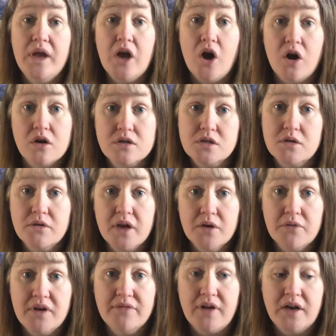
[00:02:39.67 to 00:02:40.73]
We also
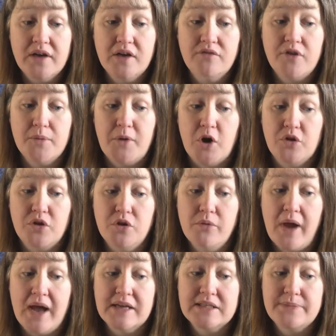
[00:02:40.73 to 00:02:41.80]
get refunded from our
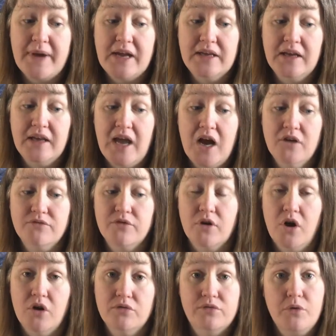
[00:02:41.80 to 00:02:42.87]
US bank account
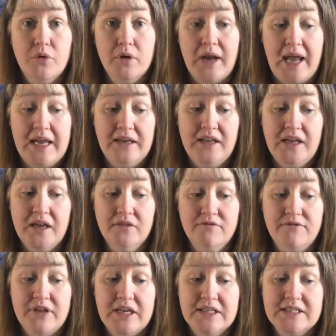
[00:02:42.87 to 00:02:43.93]
for all foreign
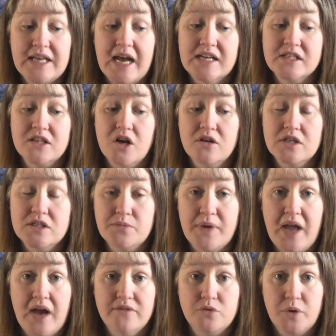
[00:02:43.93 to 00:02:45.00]
ATM fees as long as
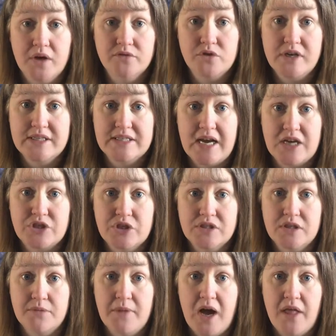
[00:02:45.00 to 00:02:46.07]
we have 12
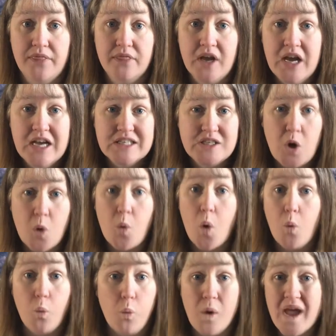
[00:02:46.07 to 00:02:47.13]
transactions a month. So
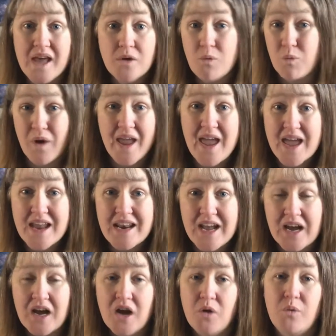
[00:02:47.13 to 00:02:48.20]
win-win,
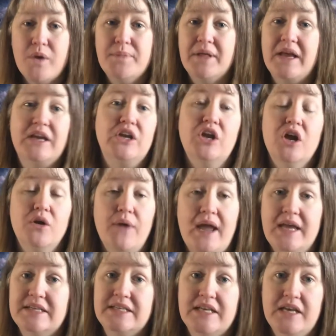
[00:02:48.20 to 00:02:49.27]
we paid no
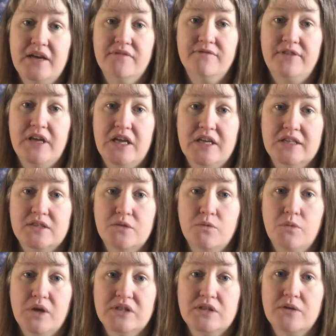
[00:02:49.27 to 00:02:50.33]
ATM fees
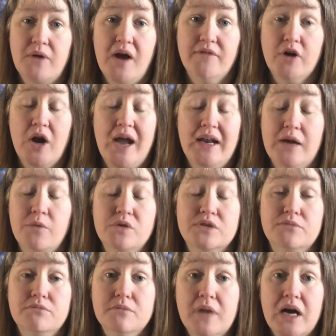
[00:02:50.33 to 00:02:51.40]
whatsoever, and it
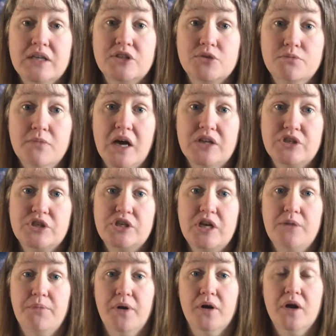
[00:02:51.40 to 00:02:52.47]
was much, much
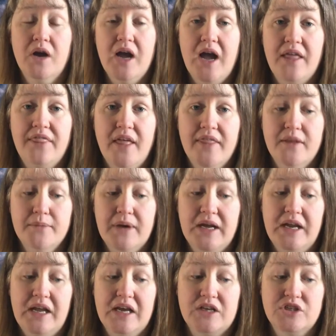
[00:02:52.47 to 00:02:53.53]
cheaper than the
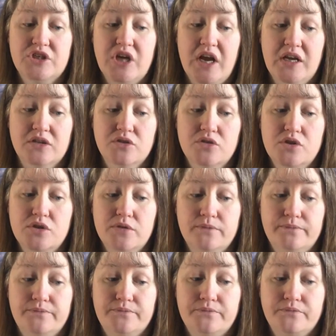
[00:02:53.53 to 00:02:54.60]
money exchange.
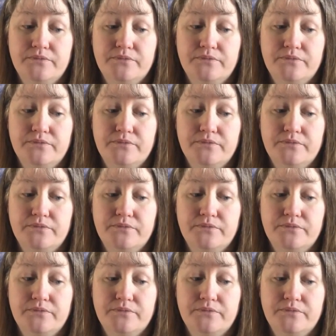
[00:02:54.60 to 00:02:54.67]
